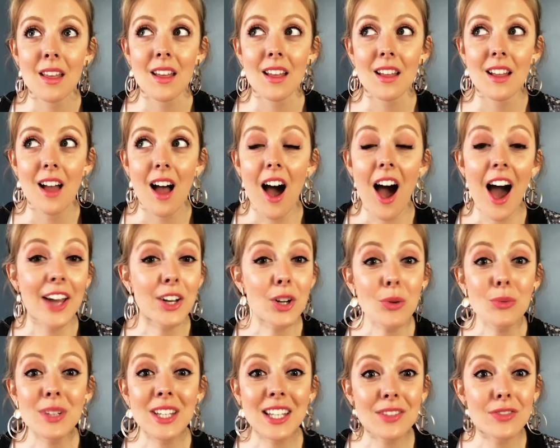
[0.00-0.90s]
I
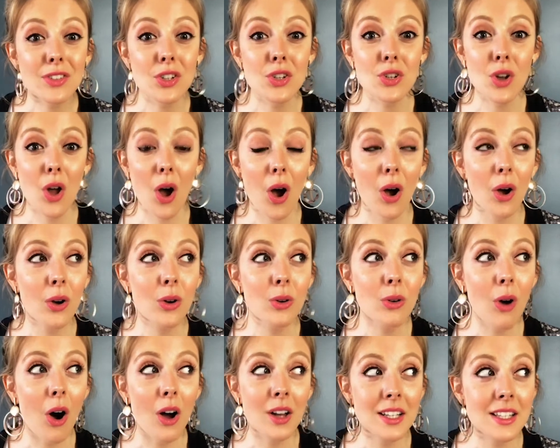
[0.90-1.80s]
don't even know,
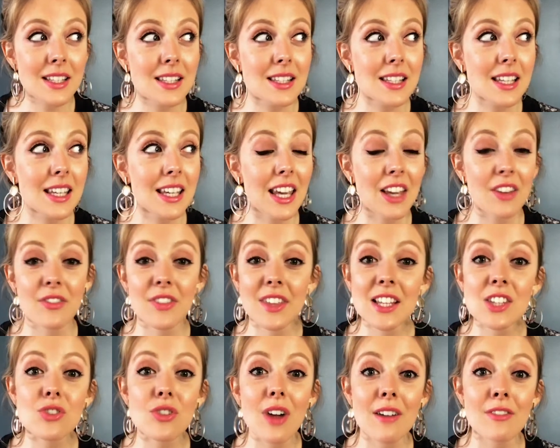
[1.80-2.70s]
honestly, if
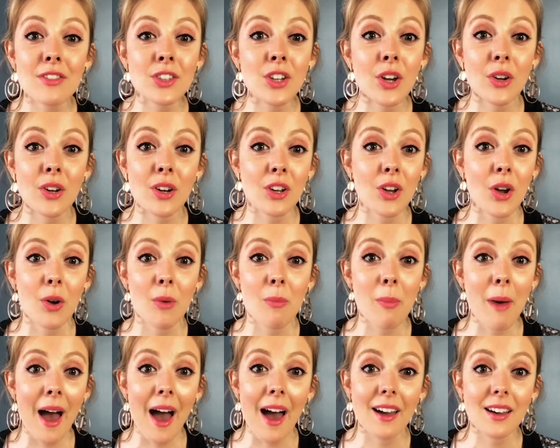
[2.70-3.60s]
things are ever going to go
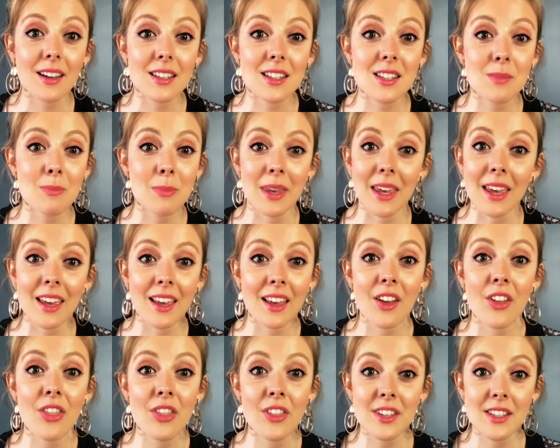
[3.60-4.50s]
back to being
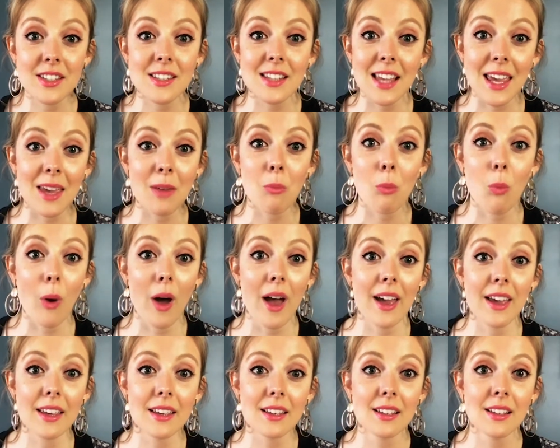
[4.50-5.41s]
the same
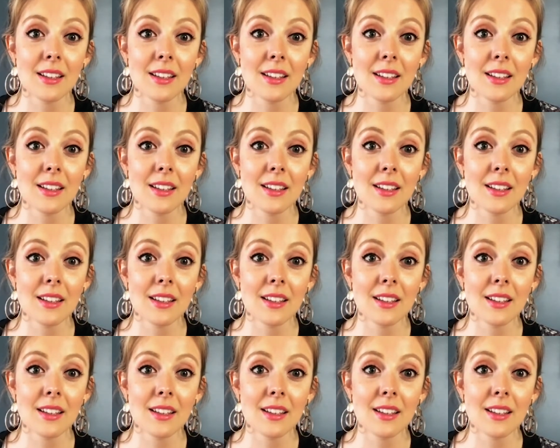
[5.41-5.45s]
way.